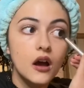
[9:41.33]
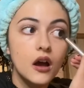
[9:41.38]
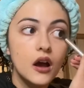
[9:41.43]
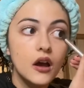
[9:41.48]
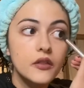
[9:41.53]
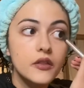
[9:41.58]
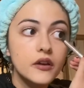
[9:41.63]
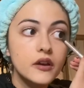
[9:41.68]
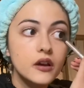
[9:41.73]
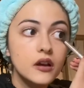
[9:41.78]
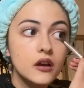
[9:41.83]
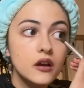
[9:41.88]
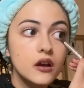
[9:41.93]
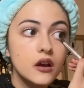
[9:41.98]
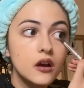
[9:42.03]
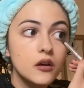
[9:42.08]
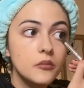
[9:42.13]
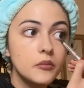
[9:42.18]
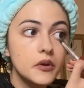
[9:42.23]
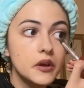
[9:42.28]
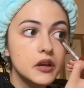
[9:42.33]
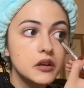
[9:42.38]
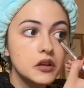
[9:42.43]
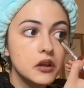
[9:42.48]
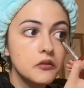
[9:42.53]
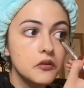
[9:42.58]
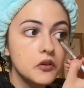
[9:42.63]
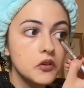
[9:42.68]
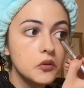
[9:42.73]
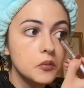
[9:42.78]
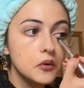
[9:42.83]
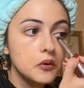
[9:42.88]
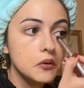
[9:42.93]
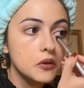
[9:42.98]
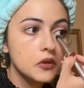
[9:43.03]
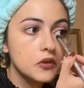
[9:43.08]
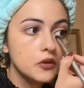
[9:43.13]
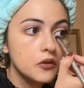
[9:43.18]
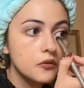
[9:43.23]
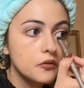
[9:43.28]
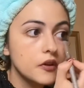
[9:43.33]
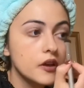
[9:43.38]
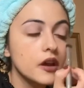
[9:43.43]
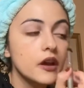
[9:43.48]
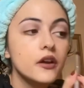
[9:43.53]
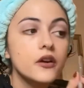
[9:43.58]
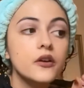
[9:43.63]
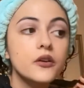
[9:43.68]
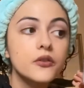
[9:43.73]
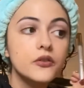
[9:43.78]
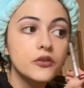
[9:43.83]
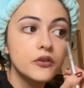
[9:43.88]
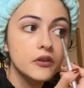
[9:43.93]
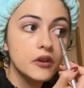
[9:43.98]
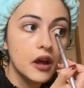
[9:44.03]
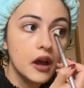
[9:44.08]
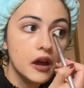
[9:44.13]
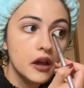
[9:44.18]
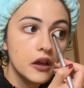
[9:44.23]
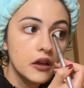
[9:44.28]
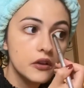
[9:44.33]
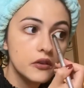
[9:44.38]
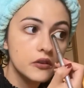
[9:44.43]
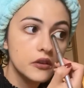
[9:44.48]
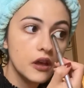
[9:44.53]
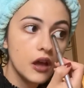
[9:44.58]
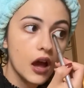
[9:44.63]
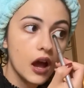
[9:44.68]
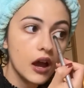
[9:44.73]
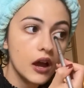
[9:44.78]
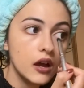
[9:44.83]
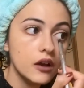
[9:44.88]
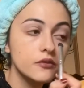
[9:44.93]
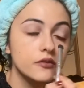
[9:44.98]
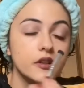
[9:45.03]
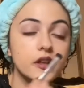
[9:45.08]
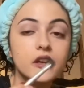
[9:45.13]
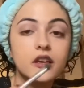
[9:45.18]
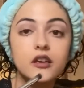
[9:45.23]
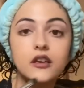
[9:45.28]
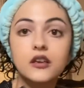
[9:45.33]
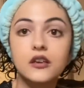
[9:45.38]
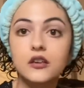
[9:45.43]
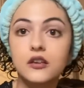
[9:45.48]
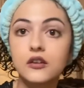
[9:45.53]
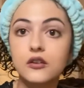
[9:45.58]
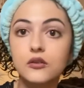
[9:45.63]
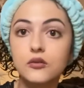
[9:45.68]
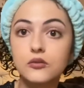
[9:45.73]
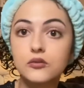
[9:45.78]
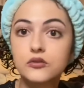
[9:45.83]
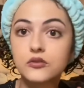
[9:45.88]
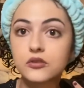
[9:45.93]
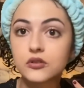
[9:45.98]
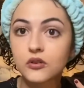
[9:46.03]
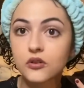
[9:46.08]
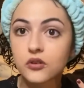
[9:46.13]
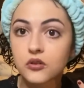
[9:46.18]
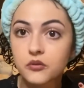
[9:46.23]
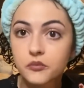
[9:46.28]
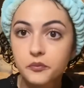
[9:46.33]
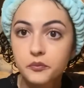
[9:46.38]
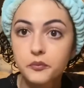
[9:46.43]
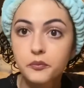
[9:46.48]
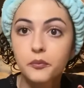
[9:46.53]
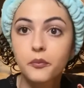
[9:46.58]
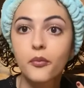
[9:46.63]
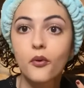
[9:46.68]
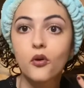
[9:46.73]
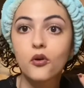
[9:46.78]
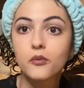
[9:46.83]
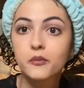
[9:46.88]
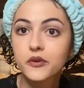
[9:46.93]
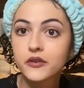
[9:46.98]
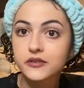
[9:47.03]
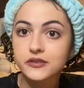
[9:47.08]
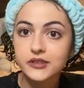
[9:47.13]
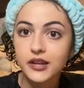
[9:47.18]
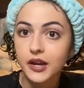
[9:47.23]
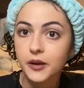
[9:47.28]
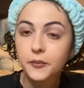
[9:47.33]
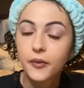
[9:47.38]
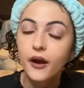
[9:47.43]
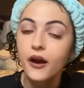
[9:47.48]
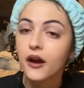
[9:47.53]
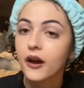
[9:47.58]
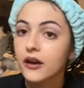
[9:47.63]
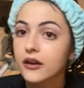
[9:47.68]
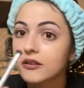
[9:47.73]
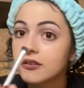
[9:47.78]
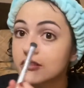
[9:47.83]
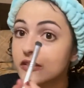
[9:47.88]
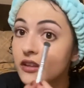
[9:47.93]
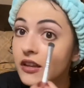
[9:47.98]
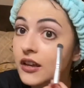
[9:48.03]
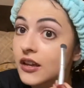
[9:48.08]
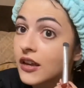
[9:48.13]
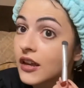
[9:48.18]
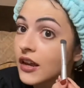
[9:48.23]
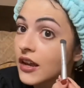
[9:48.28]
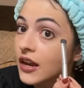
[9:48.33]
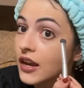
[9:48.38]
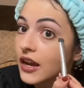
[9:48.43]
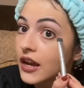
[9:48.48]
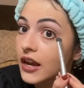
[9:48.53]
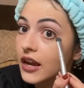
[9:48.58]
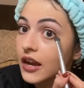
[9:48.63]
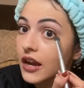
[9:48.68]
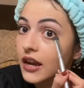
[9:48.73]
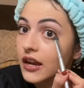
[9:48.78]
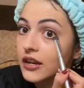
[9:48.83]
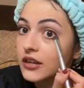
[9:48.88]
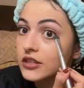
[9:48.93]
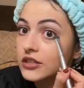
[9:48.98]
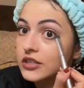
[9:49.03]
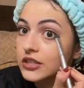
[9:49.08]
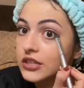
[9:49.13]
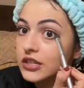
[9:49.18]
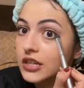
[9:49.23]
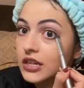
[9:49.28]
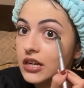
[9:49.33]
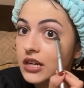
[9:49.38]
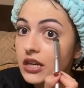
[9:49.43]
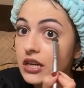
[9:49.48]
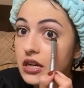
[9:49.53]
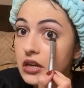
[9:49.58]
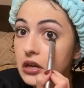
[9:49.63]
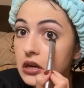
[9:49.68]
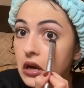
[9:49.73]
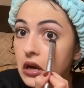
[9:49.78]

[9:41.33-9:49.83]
I think a big difference between Sophia and Caruso and I is I have like huge bulbous type eyes and she